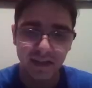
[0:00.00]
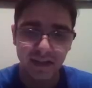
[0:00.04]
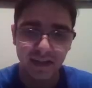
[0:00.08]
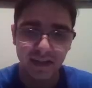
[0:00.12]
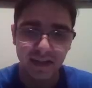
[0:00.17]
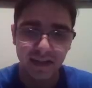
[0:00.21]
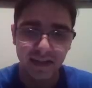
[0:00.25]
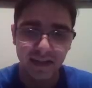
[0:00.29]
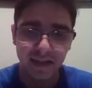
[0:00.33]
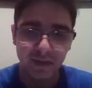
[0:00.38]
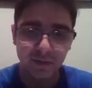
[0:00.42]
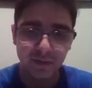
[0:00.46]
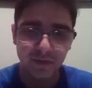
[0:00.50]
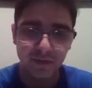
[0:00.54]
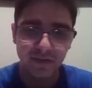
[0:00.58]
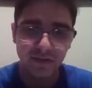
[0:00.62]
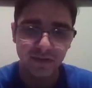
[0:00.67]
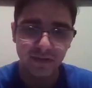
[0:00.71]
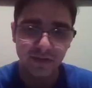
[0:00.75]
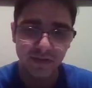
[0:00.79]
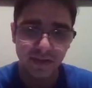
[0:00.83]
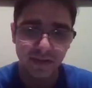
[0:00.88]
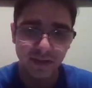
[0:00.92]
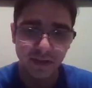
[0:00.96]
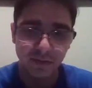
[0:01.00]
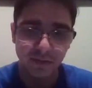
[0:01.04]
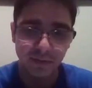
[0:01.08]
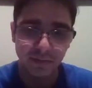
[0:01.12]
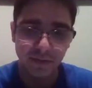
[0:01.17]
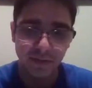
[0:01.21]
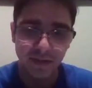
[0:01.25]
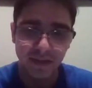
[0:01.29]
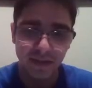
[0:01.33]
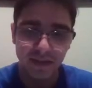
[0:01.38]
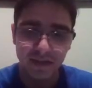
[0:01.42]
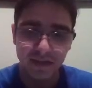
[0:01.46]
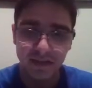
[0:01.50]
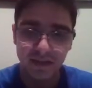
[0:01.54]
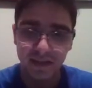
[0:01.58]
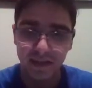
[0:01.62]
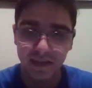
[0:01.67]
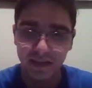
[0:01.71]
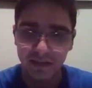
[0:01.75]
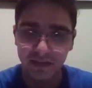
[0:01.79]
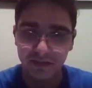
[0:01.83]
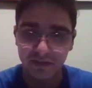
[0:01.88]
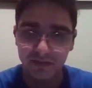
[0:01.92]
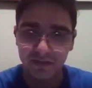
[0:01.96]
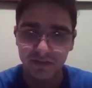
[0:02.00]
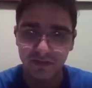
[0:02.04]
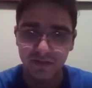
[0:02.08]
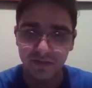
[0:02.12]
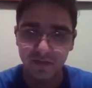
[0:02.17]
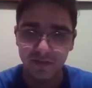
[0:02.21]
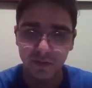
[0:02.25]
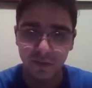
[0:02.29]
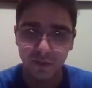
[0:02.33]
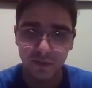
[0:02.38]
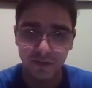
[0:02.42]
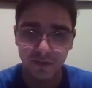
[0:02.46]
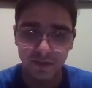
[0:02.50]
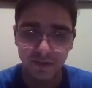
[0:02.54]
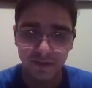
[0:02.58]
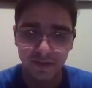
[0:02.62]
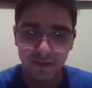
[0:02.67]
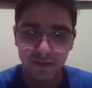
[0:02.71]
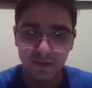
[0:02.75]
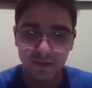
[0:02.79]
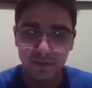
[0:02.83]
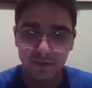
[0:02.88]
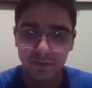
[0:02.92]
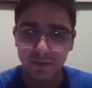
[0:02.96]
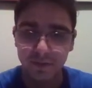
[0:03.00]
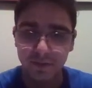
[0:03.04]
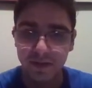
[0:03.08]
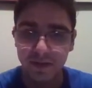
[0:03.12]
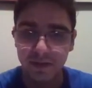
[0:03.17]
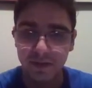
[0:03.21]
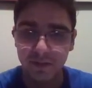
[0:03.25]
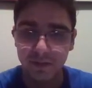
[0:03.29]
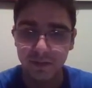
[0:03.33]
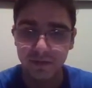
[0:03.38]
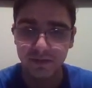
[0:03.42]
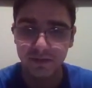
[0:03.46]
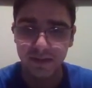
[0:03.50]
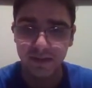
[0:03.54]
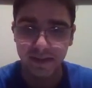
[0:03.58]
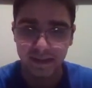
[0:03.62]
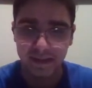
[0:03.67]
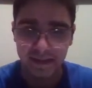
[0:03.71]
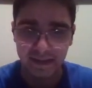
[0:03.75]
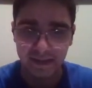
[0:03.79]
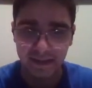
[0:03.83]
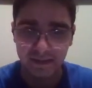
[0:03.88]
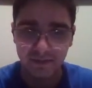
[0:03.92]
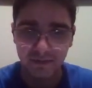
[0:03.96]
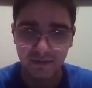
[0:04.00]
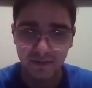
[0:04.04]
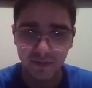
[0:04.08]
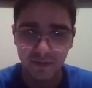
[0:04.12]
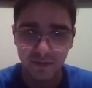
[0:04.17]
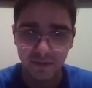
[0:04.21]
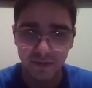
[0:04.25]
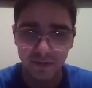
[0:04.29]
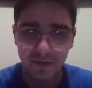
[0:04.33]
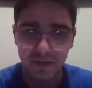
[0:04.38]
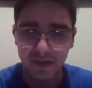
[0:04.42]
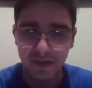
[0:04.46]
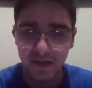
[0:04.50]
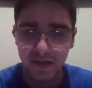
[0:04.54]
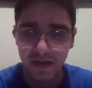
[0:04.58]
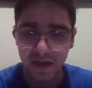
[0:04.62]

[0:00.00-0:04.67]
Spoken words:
I was trying to meet f4 with a move like e4,